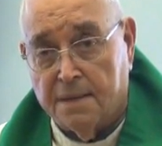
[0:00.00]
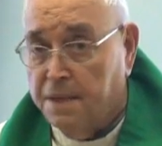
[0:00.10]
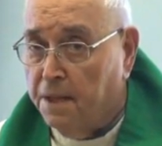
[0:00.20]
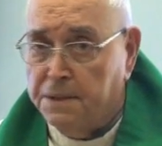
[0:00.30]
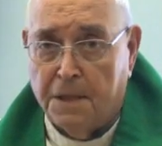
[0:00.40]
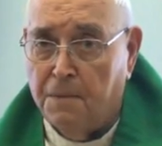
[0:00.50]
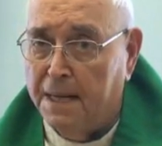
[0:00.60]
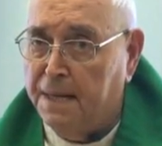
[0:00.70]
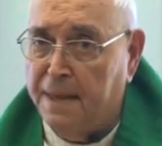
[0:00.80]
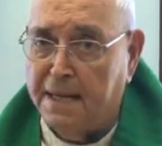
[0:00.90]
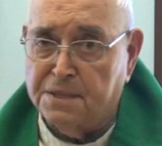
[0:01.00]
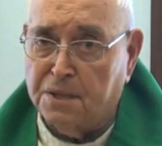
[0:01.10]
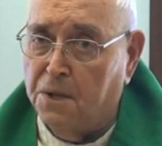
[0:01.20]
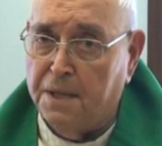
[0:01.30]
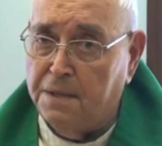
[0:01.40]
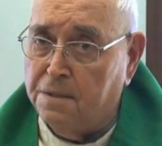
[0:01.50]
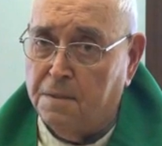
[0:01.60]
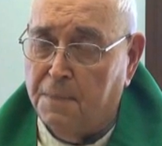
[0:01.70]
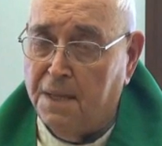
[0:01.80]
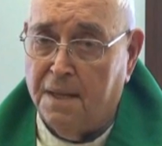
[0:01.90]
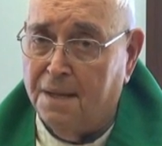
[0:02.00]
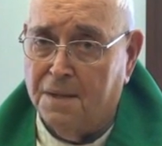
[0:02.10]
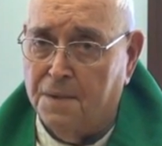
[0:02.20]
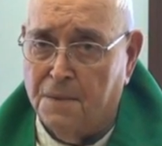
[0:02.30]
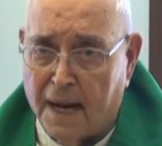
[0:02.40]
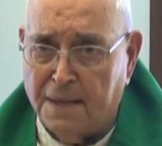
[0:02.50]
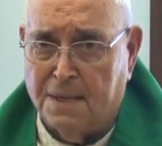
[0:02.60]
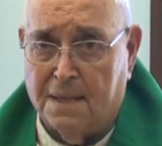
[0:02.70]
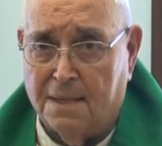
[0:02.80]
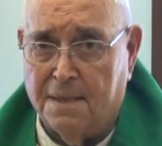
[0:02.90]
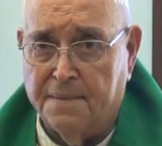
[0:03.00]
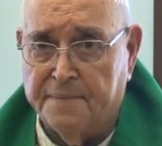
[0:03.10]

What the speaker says: The only way that's going to be corrected